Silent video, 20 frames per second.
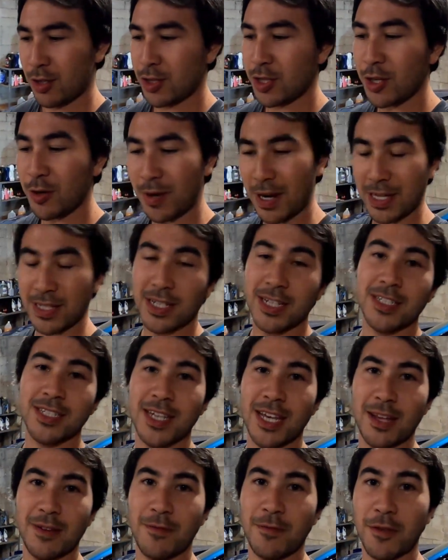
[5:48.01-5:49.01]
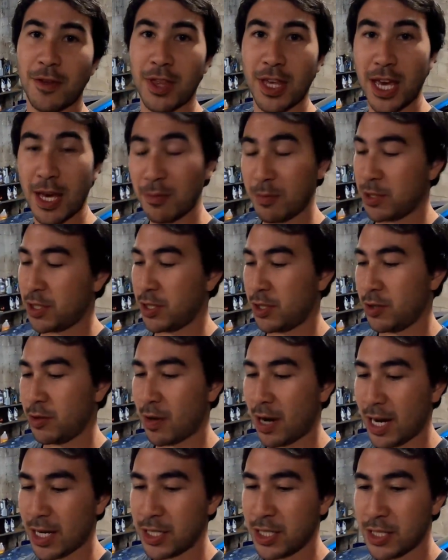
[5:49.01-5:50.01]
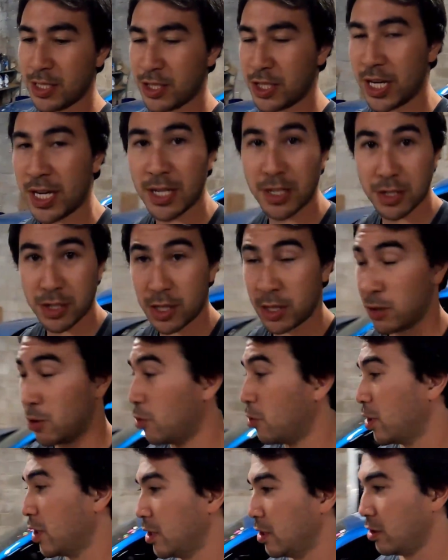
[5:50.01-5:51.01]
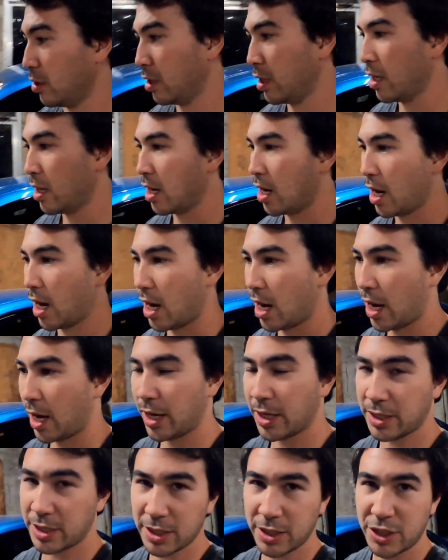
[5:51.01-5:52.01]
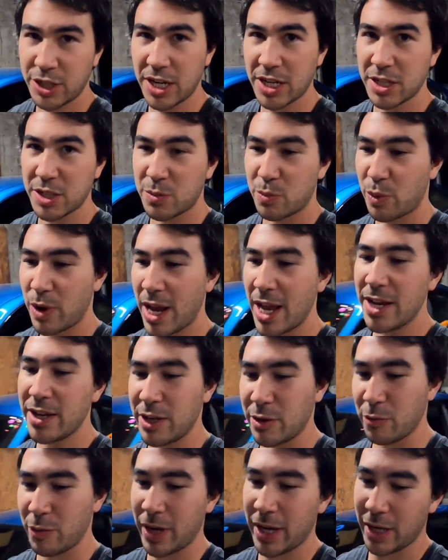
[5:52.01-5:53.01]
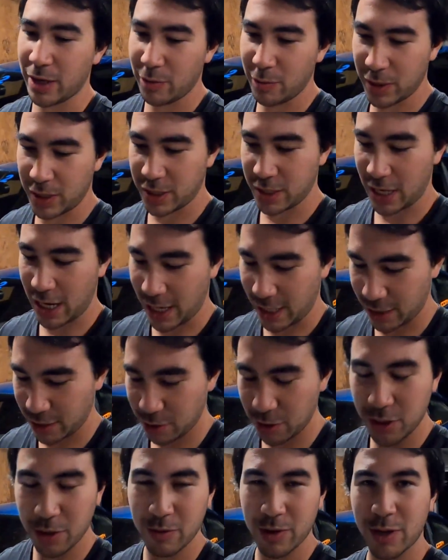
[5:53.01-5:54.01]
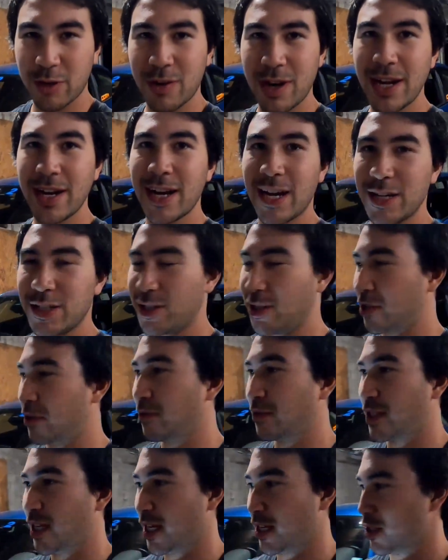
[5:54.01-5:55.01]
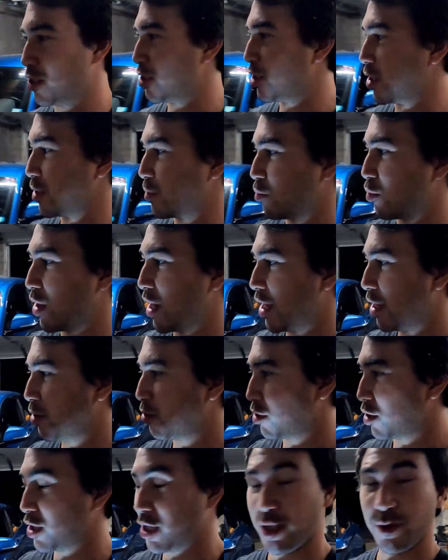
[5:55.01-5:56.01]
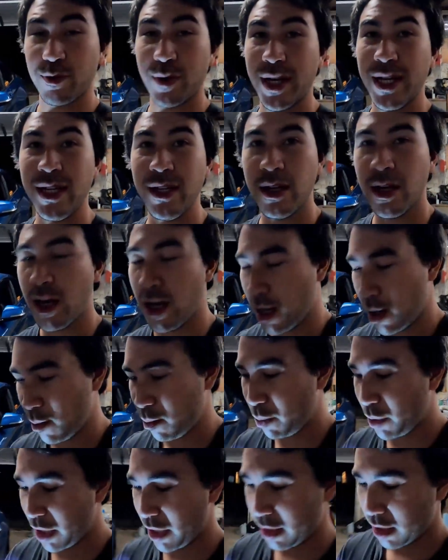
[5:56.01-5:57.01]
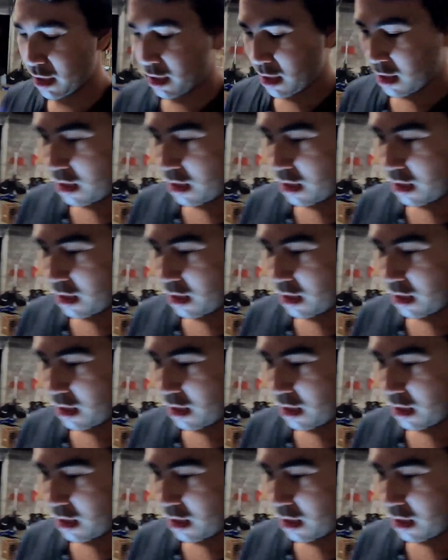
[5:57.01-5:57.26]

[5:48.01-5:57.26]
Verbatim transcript: so as I said, for the M2, I just changed the oil. Uh, I changed brand and weight, which I sort of regret. I should have changed just brand or just weight. But